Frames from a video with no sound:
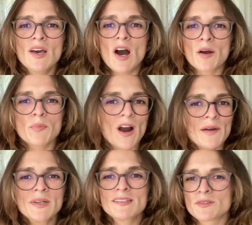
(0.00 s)
our
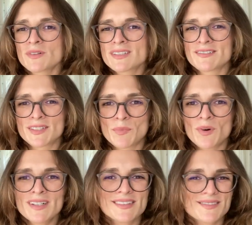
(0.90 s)
primary source of
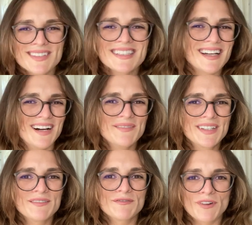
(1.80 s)
support is really
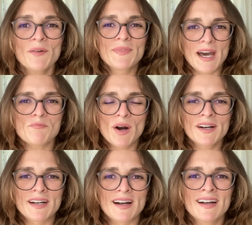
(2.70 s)
coming from that
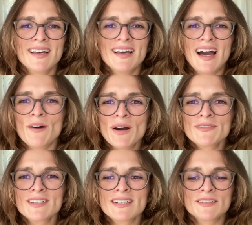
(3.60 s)
partner.
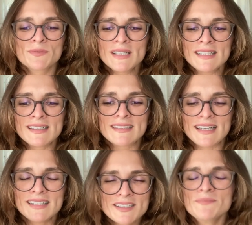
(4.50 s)
However, it's really this
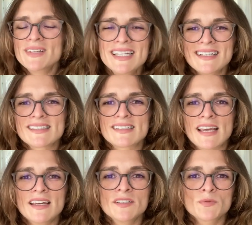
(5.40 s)
intermediate
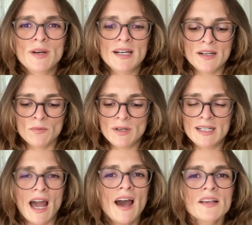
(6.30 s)
stage where we're
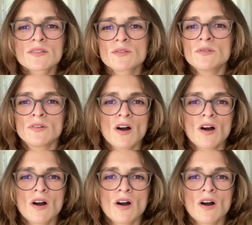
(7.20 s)
in high school,